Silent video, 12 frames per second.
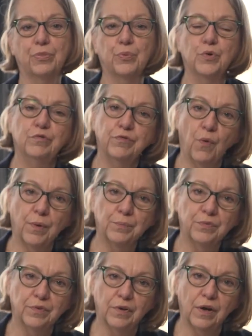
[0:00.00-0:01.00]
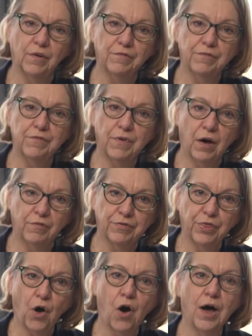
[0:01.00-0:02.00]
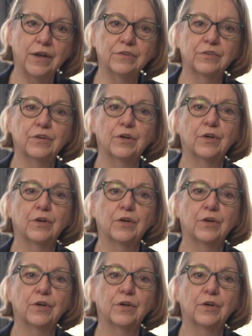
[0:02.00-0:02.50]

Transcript: through forms of, of thought,